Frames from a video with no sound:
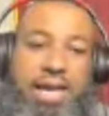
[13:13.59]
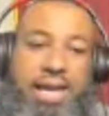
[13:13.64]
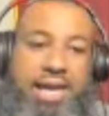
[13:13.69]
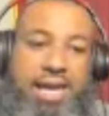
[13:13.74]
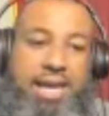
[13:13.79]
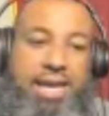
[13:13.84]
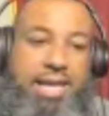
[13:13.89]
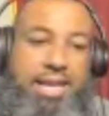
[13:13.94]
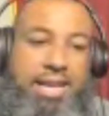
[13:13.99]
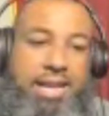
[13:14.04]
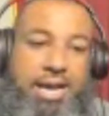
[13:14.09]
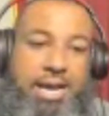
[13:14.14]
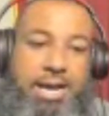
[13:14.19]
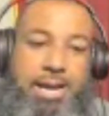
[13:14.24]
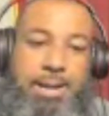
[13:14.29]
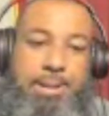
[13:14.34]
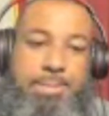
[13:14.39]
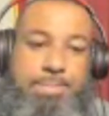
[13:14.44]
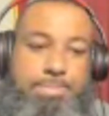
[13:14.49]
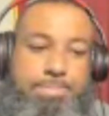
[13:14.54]

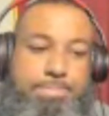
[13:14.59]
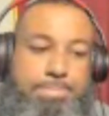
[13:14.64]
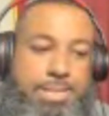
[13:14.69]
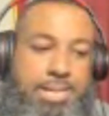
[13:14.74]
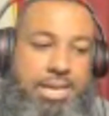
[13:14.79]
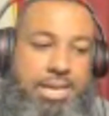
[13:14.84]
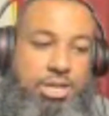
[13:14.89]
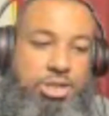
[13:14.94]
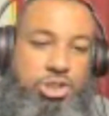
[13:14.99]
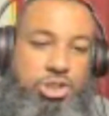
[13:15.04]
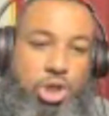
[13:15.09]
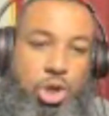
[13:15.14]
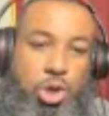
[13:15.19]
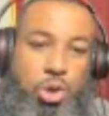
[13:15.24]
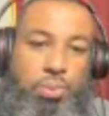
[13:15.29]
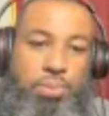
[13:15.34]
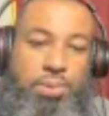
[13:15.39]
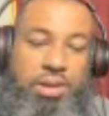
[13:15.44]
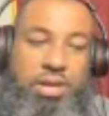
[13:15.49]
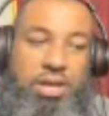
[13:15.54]
And,
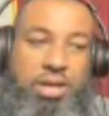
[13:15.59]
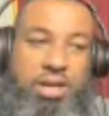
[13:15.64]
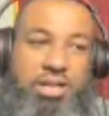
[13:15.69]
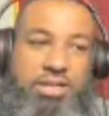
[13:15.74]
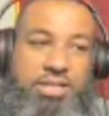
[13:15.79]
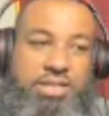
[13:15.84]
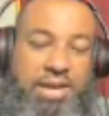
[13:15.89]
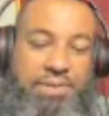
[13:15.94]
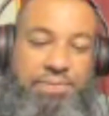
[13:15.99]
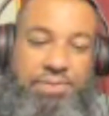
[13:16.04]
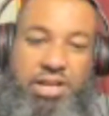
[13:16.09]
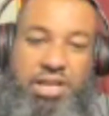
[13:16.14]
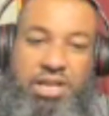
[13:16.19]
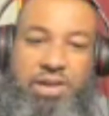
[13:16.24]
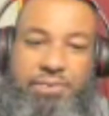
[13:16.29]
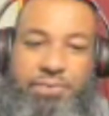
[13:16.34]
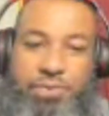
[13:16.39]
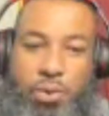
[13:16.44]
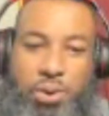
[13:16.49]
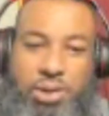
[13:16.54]
so definitely
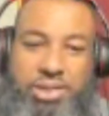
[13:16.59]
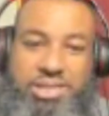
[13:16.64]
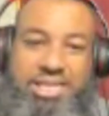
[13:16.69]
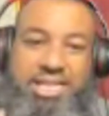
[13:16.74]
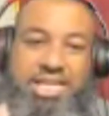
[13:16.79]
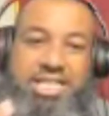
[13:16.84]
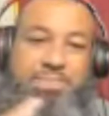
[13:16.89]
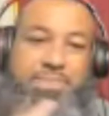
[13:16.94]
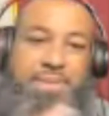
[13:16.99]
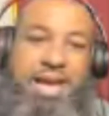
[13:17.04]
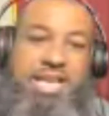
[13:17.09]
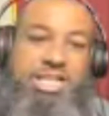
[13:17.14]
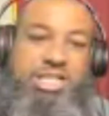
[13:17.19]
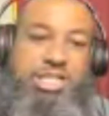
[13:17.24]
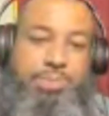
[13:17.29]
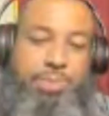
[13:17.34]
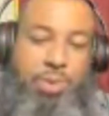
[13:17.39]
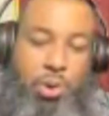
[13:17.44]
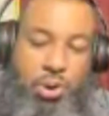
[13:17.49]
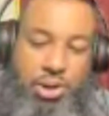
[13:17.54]
looking forward to this
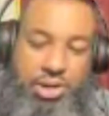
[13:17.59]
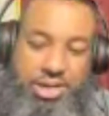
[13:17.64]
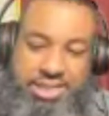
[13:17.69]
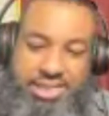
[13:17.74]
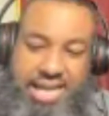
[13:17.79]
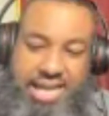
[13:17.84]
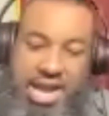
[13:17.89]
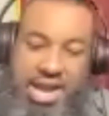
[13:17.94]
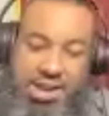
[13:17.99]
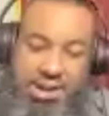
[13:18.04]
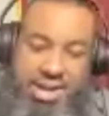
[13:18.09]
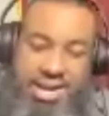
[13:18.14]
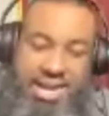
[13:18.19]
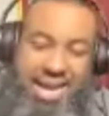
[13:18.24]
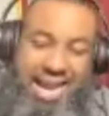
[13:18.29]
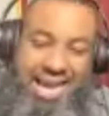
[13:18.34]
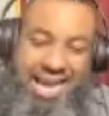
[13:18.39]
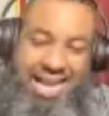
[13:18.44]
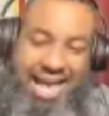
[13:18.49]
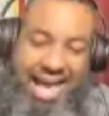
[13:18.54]
matchup on
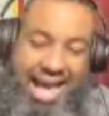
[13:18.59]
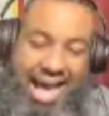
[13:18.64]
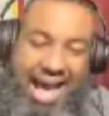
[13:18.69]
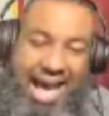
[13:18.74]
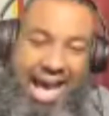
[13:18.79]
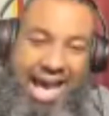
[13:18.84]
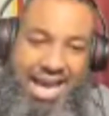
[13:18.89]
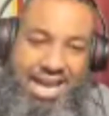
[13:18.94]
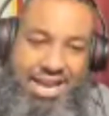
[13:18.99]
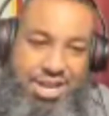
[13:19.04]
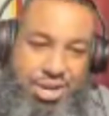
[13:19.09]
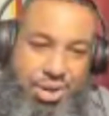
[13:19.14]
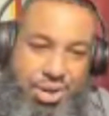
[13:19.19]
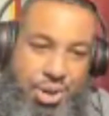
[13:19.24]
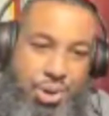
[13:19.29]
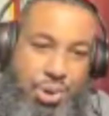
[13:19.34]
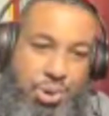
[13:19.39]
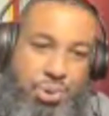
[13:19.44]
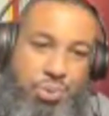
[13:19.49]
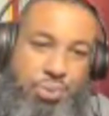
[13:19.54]
Saturday at high
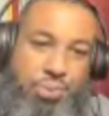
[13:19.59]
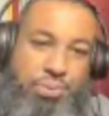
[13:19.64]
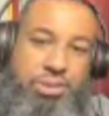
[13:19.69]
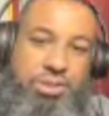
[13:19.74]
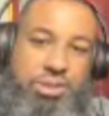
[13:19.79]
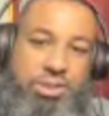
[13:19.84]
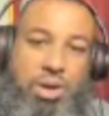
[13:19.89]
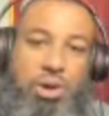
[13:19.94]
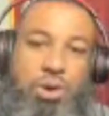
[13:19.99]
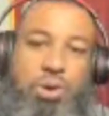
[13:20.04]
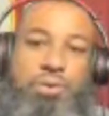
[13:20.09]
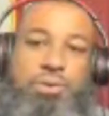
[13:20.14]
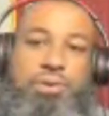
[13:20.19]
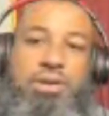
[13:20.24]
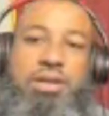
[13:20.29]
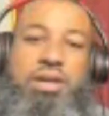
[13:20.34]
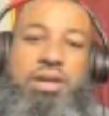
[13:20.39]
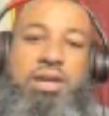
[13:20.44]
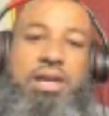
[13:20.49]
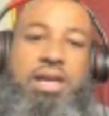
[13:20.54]
noon. So
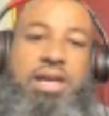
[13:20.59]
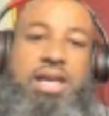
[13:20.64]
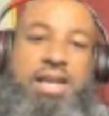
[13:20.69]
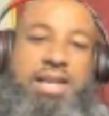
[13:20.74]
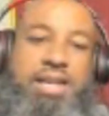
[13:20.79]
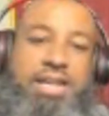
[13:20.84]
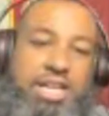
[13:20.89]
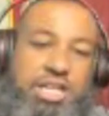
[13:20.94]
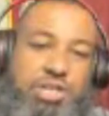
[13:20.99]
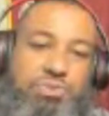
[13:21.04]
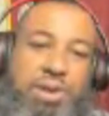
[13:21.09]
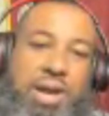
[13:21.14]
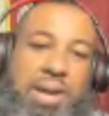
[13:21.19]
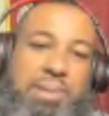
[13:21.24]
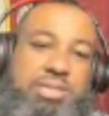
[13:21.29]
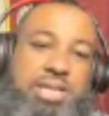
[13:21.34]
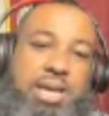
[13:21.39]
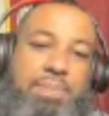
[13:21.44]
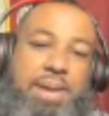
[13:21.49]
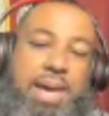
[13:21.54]
this
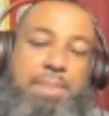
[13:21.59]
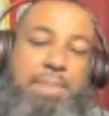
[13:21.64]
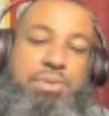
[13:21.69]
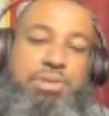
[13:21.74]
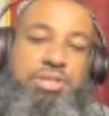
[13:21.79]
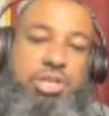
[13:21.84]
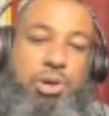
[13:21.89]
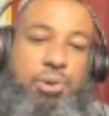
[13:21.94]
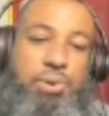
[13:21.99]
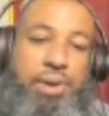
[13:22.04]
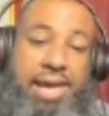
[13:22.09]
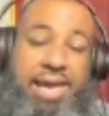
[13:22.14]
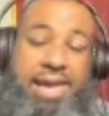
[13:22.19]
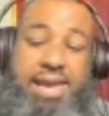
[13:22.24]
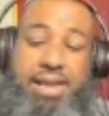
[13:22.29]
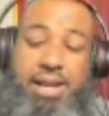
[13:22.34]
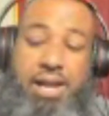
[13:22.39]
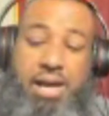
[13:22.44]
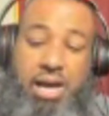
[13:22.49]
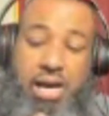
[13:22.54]
wraps up episode
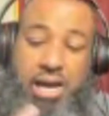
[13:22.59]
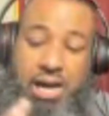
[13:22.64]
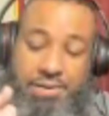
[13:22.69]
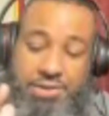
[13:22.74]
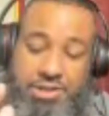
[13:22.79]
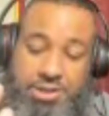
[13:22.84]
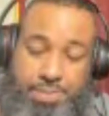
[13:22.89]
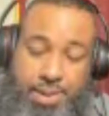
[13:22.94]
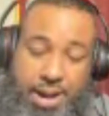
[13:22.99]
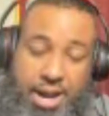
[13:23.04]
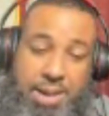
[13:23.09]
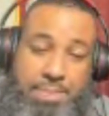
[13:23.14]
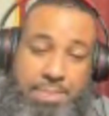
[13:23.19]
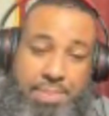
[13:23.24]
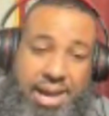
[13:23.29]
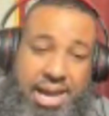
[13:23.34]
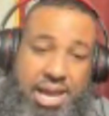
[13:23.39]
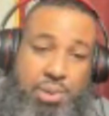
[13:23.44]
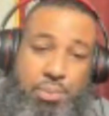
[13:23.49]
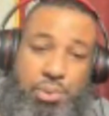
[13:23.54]
8 of Spider
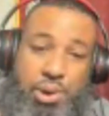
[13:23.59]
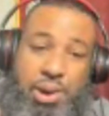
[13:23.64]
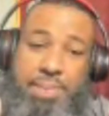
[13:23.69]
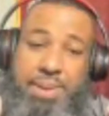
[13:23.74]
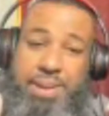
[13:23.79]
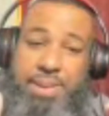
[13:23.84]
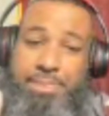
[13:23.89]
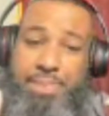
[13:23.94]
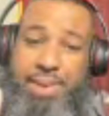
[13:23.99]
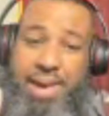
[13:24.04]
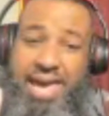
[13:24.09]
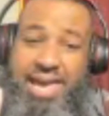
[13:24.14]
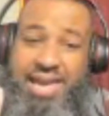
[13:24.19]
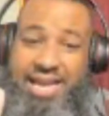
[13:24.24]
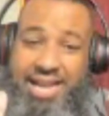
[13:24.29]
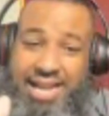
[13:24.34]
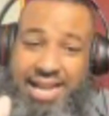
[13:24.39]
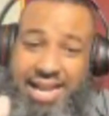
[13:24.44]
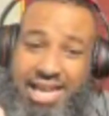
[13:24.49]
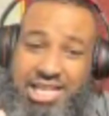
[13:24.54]
Byte. We'll be
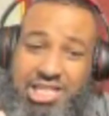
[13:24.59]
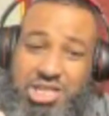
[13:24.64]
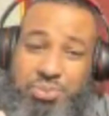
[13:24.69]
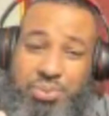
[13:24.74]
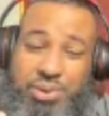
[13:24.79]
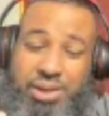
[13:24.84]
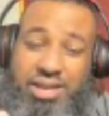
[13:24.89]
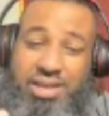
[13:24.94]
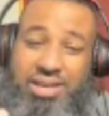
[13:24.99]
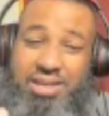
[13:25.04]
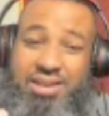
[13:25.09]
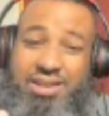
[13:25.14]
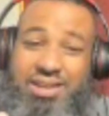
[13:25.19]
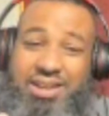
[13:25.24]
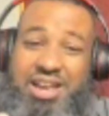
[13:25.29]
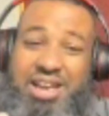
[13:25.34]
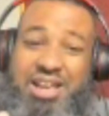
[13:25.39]
back next week